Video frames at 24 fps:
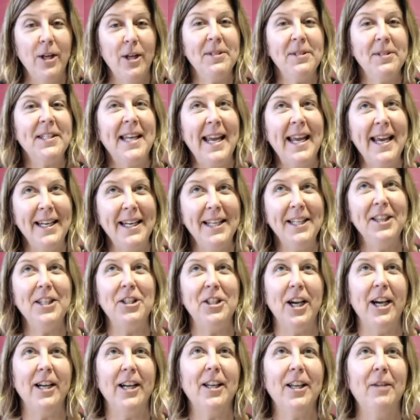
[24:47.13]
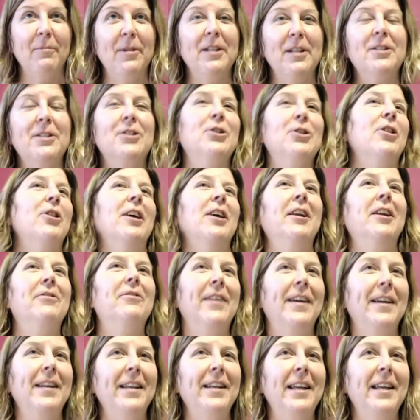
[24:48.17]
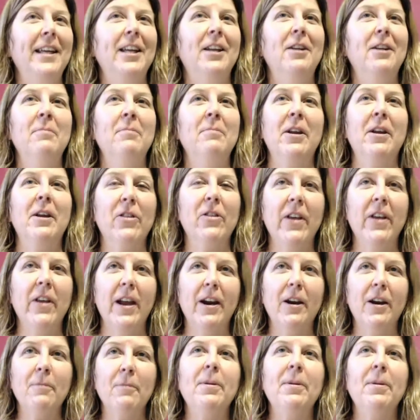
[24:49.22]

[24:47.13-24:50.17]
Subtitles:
scanning the documents so that if I need them, they're there.